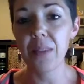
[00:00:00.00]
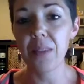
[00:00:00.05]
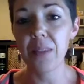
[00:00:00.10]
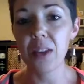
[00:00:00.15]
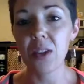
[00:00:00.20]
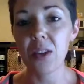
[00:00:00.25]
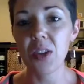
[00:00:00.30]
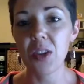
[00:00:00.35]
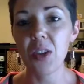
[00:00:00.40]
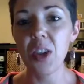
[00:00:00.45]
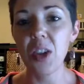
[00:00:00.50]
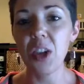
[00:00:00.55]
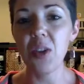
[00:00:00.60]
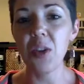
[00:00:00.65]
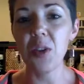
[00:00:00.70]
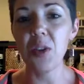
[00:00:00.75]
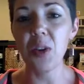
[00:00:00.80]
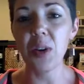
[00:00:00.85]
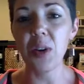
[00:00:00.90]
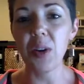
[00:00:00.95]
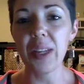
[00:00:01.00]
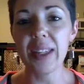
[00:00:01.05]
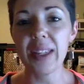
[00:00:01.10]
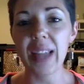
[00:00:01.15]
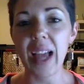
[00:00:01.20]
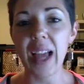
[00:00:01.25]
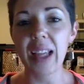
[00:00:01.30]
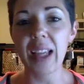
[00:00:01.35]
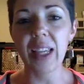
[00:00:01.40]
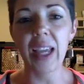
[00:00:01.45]
so that you know
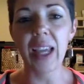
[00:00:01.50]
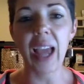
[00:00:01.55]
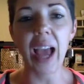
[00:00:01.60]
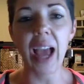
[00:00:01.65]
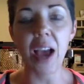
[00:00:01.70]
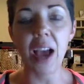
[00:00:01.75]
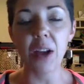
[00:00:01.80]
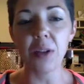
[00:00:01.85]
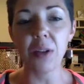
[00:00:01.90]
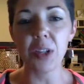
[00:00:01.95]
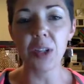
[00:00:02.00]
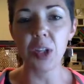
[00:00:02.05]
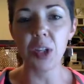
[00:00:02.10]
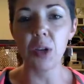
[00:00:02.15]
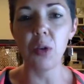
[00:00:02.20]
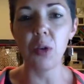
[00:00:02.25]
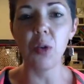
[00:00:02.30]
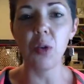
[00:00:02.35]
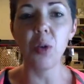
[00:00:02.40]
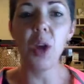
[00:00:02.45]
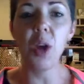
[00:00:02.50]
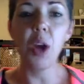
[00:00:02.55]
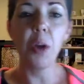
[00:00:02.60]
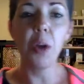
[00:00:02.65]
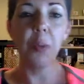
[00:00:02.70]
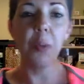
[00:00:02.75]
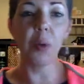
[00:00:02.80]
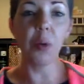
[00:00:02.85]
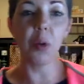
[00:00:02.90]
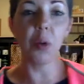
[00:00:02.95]
exactly how to
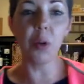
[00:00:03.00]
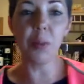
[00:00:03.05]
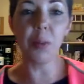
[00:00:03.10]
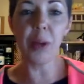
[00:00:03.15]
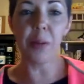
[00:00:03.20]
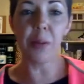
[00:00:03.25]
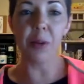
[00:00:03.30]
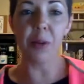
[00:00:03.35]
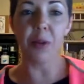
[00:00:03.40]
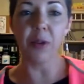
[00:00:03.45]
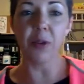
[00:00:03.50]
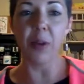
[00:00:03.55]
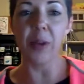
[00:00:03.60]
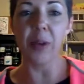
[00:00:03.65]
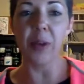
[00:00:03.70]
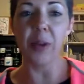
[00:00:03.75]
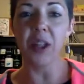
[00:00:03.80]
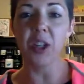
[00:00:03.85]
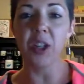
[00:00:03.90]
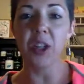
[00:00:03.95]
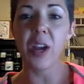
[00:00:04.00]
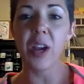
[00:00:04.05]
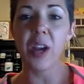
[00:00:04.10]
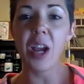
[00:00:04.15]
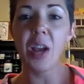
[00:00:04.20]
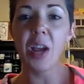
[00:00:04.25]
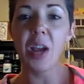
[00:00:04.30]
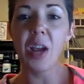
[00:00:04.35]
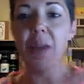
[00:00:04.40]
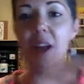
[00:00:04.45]
pull people from
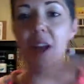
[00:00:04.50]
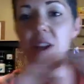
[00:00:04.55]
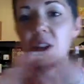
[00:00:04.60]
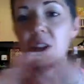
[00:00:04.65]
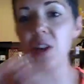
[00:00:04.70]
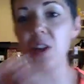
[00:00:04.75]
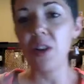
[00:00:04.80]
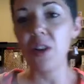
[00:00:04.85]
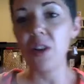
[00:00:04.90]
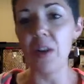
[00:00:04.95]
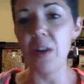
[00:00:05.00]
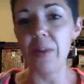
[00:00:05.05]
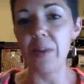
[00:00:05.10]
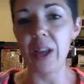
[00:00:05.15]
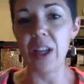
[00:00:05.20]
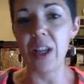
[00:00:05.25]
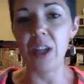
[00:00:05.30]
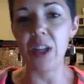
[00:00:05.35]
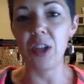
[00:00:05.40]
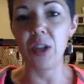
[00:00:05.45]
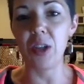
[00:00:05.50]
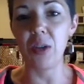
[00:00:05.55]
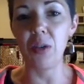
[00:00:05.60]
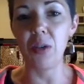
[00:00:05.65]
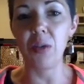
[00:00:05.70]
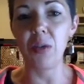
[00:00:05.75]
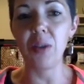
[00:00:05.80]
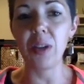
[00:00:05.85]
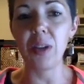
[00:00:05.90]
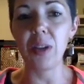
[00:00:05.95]
Instagram and turn them
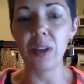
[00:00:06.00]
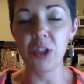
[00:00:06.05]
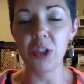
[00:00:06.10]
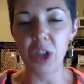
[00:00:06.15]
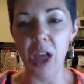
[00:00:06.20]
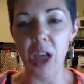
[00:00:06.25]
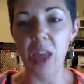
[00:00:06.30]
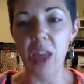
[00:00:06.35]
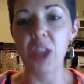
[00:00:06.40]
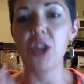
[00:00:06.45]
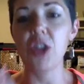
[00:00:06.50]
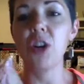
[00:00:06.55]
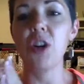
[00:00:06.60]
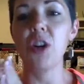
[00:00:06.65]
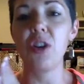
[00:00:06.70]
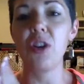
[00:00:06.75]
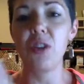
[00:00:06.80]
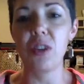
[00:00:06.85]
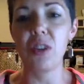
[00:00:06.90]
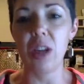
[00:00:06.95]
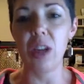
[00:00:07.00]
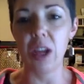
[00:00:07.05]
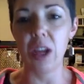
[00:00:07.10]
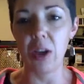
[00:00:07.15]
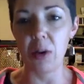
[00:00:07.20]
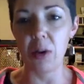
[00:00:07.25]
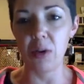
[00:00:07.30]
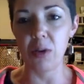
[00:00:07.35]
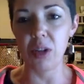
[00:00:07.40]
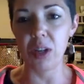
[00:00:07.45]
into challengers and
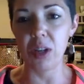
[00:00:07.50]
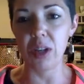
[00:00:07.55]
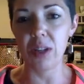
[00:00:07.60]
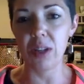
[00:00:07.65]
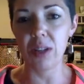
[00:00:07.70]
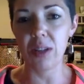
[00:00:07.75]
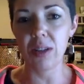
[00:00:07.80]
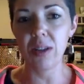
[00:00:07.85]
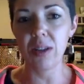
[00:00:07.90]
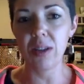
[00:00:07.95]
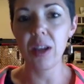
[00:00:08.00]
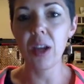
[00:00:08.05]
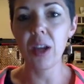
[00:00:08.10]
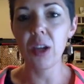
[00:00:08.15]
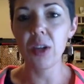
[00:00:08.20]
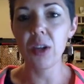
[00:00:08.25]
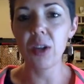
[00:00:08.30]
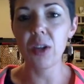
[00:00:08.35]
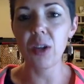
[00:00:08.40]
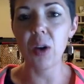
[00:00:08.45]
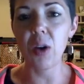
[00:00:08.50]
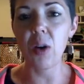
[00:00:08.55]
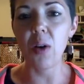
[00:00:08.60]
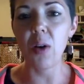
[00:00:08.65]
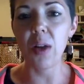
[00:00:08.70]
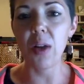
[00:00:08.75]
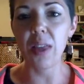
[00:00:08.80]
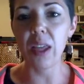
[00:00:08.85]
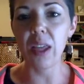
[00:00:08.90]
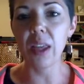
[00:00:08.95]
coaches. So
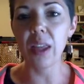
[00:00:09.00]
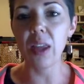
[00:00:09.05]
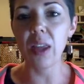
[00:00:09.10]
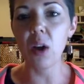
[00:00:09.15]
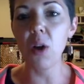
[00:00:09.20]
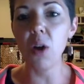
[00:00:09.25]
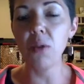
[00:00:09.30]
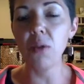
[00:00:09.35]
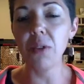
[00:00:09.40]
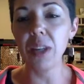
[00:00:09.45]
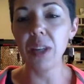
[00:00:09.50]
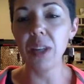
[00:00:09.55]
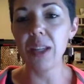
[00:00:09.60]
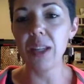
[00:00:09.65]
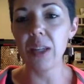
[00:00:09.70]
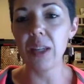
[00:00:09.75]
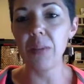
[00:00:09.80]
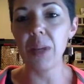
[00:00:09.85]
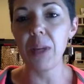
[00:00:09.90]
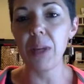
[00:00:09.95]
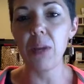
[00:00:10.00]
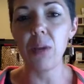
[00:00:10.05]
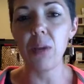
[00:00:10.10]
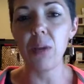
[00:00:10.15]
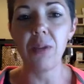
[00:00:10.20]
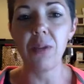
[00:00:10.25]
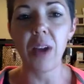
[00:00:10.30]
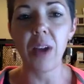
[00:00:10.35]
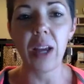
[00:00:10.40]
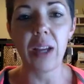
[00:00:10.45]
I think hopefully somebody would
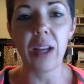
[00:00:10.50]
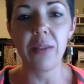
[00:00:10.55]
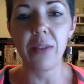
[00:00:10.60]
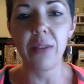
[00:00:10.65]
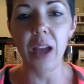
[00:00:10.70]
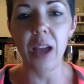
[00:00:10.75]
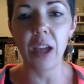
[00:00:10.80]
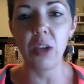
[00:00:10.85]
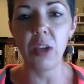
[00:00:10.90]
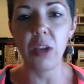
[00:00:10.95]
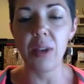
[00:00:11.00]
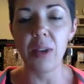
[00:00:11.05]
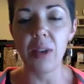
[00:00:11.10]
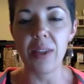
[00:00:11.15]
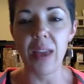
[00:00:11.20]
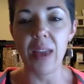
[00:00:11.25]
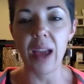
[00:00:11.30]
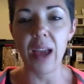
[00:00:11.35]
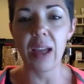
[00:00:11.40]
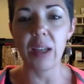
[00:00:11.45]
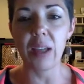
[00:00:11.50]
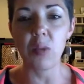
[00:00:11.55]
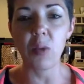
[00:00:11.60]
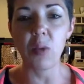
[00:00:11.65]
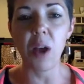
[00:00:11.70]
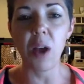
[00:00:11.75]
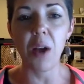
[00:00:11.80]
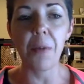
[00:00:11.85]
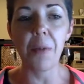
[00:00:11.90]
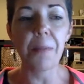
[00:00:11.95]
find value in that as
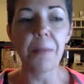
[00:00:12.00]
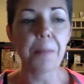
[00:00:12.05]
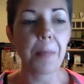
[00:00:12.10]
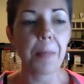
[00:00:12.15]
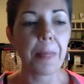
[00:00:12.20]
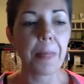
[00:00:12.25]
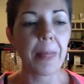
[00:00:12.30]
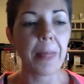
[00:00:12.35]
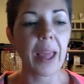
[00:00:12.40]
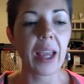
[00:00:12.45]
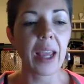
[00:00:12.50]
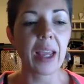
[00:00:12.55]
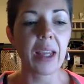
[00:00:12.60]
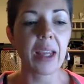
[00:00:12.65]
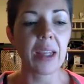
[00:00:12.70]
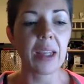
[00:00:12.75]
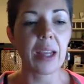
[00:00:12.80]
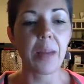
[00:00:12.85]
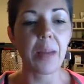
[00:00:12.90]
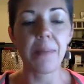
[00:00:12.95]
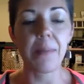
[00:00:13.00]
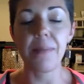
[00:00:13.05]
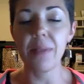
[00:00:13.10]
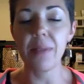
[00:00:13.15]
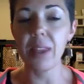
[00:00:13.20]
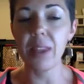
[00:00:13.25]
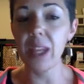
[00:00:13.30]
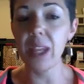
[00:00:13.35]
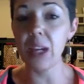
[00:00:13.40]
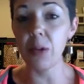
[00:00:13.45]
well. And
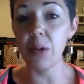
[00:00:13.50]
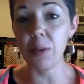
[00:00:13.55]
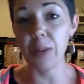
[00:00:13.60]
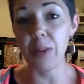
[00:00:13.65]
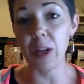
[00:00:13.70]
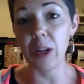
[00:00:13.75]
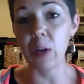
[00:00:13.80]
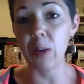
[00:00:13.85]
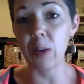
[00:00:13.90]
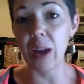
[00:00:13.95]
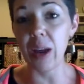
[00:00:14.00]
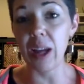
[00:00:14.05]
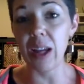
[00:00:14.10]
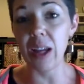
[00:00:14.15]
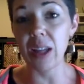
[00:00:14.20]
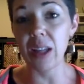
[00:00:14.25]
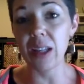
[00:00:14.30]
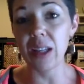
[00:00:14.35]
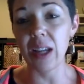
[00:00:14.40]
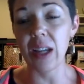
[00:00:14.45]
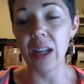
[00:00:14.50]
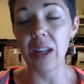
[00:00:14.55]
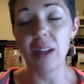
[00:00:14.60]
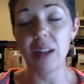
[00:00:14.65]
then it would be great to